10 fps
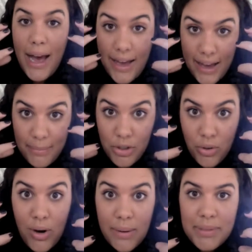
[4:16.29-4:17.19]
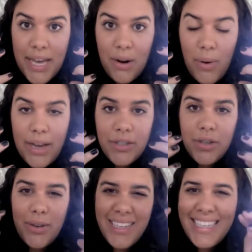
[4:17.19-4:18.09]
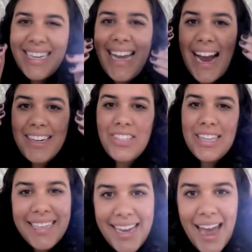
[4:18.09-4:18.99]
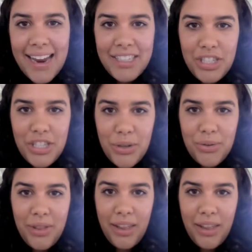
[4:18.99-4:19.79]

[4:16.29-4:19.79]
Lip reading: absorbs that oil so it doesn't actually get to the